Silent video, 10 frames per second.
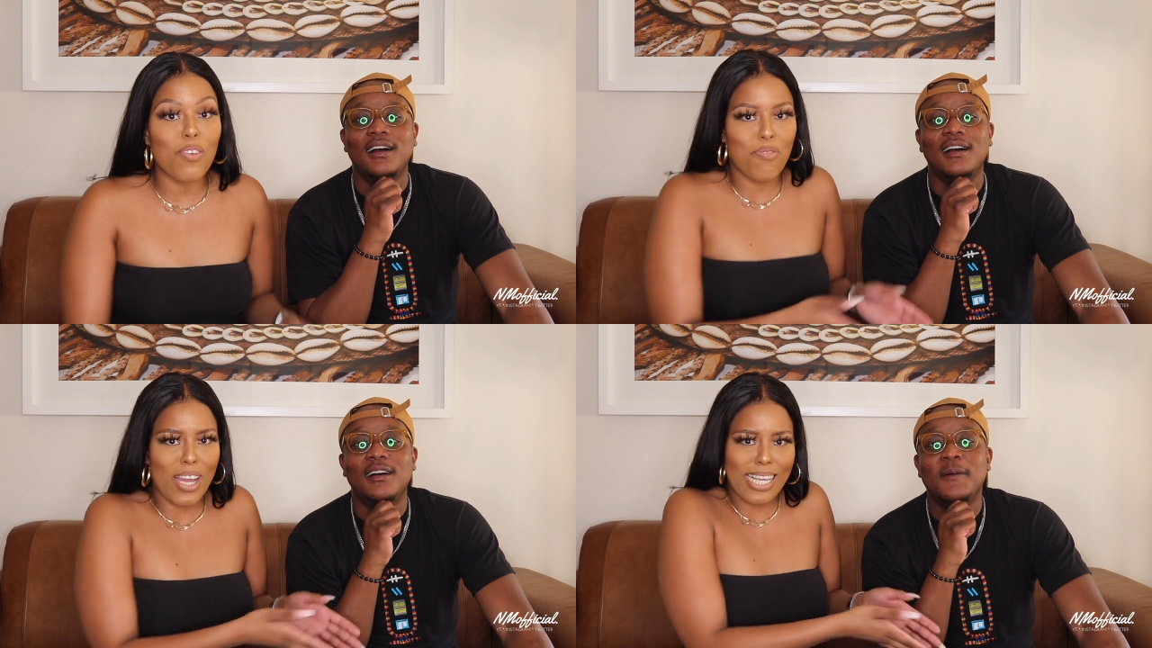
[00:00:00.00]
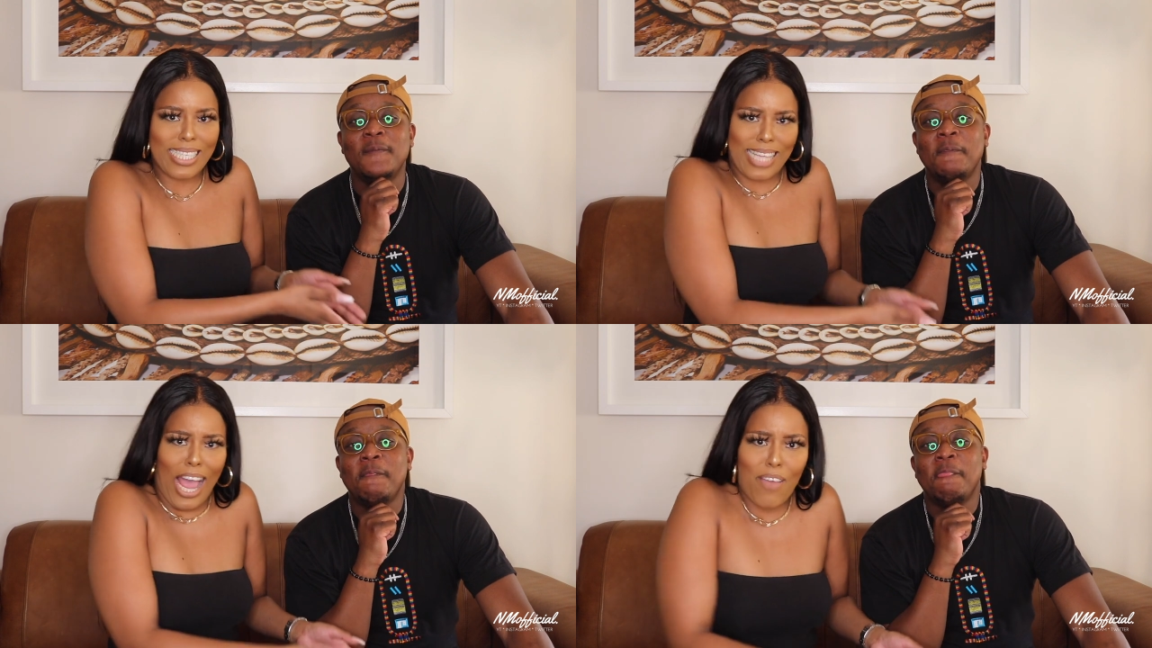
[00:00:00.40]
Speaker 1: the
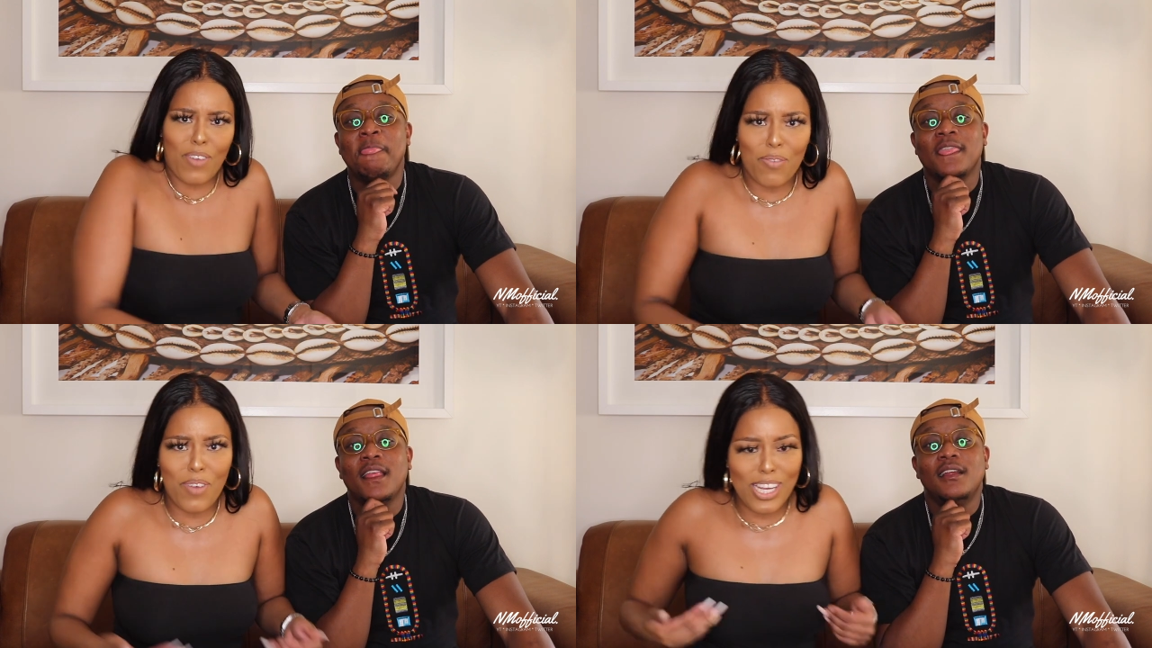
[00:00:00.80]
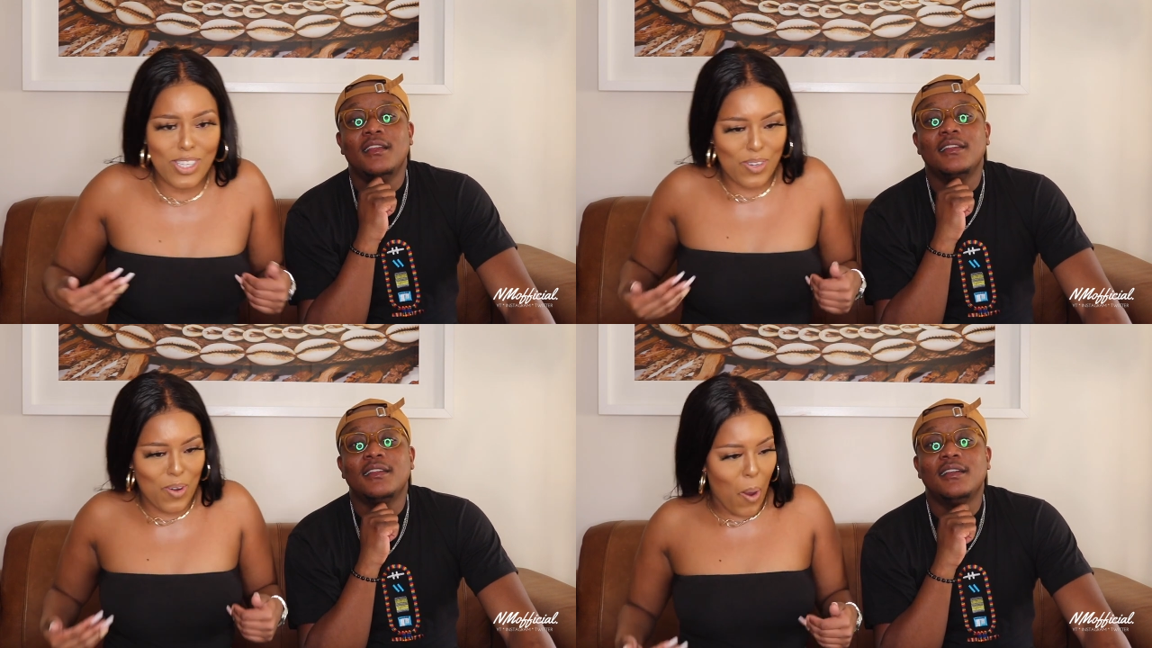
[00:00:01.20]
funniest guy, you've got the
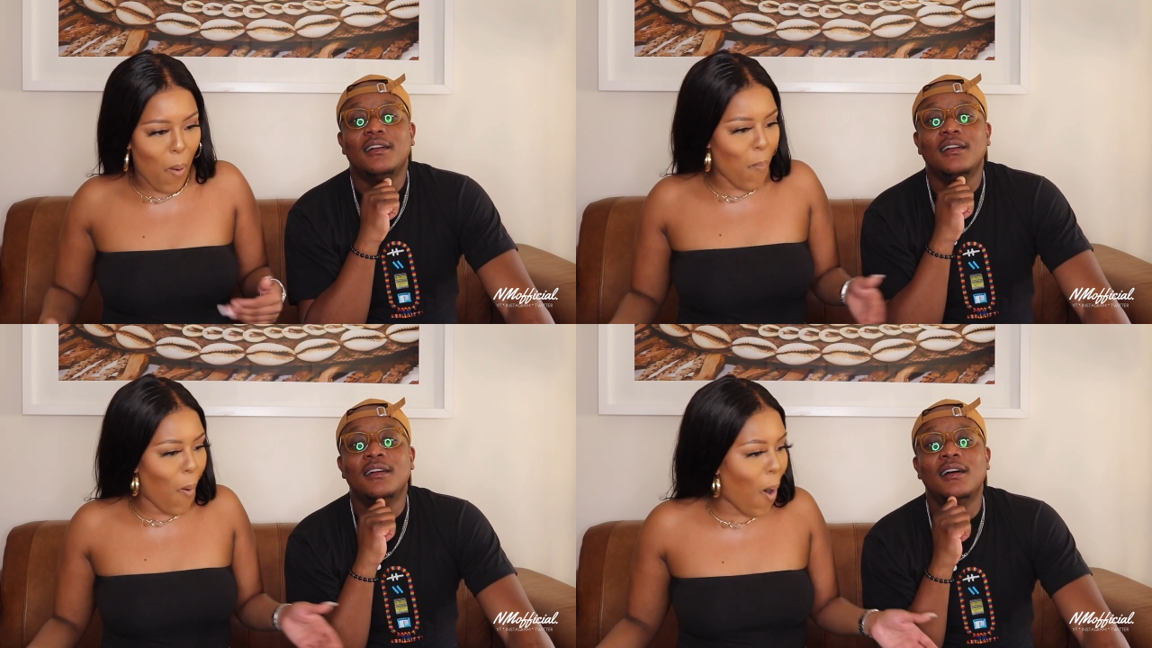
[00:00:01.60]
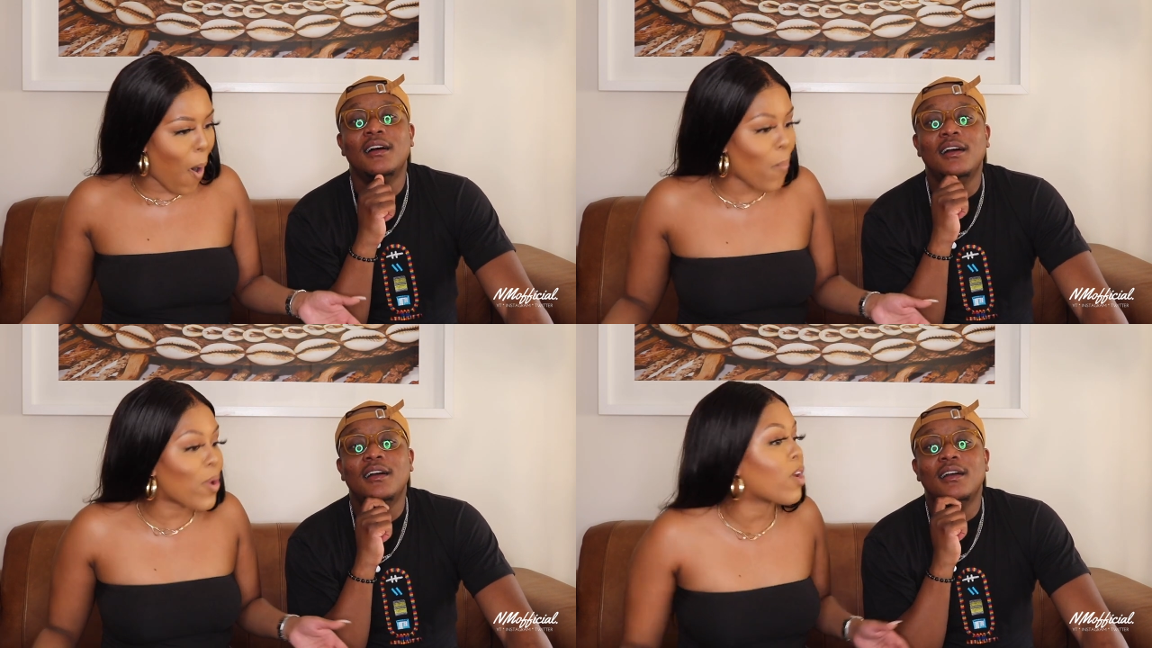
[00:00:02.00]
funniest girl.
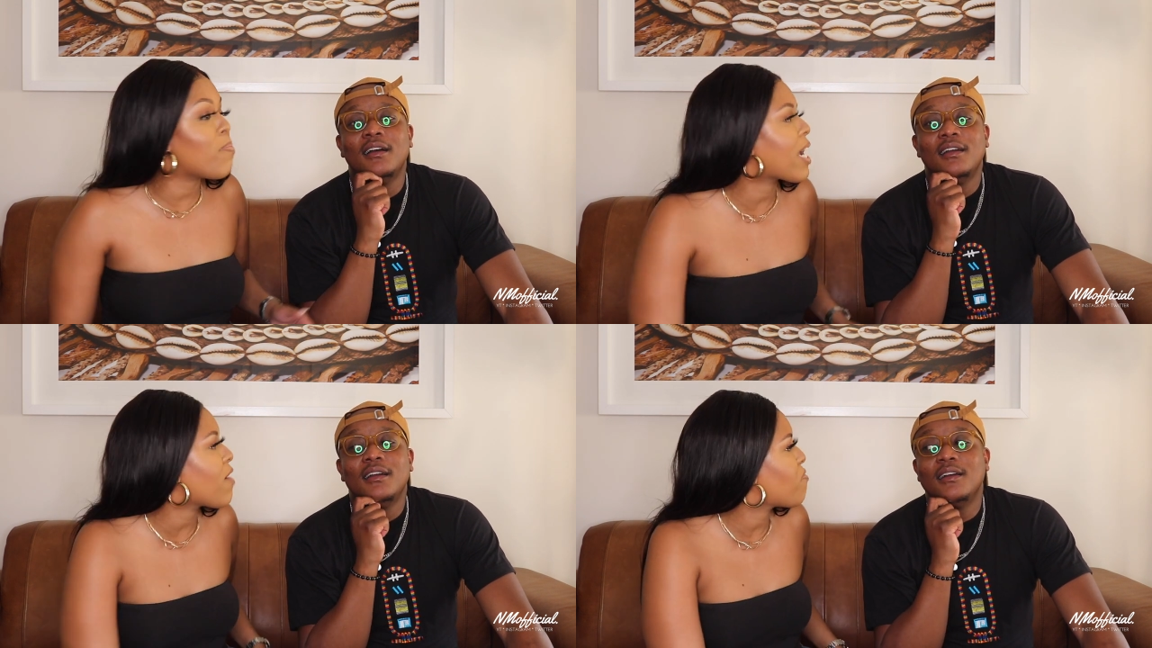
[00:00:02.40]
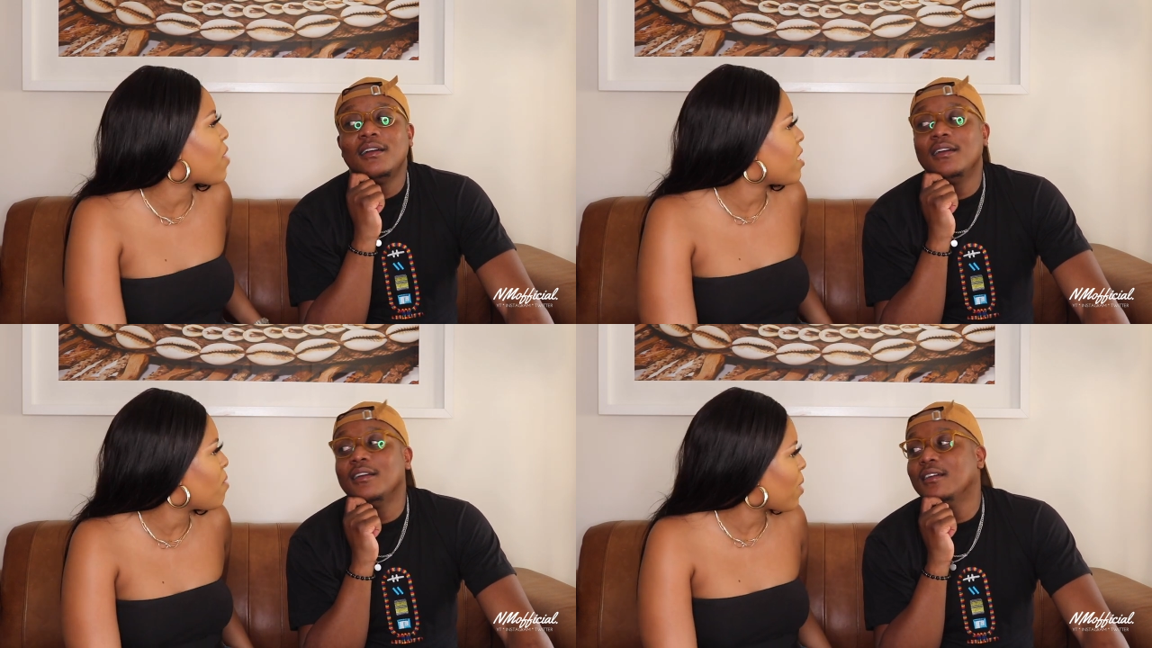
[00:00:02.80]
Ooh, we could make a
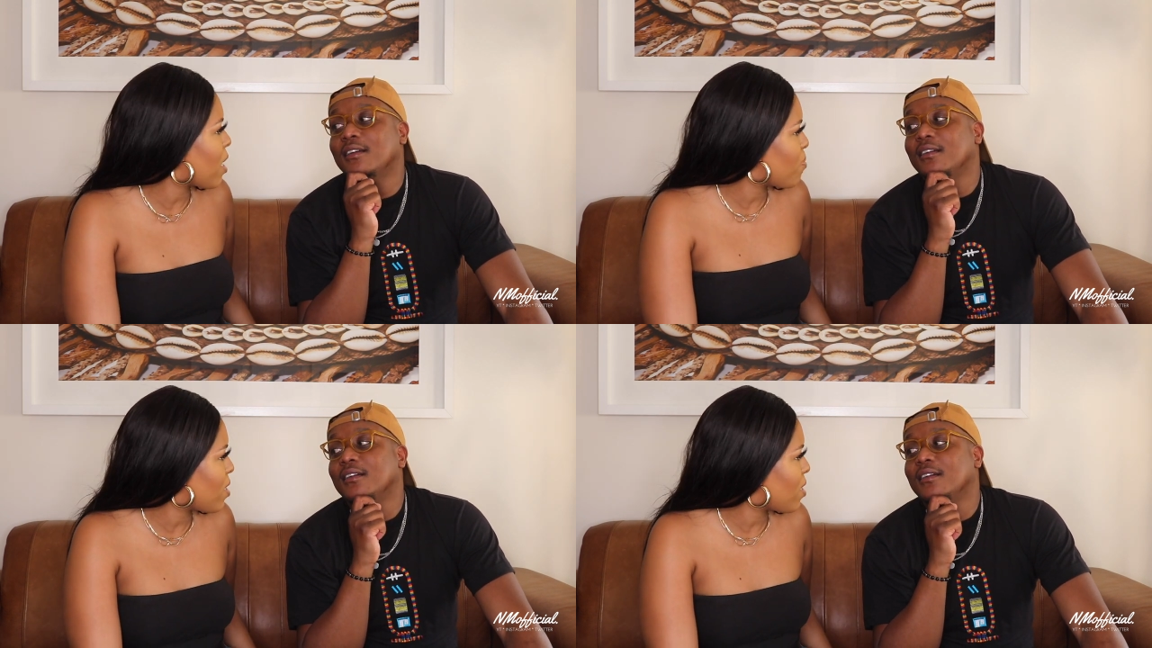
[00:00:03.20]
funny baby.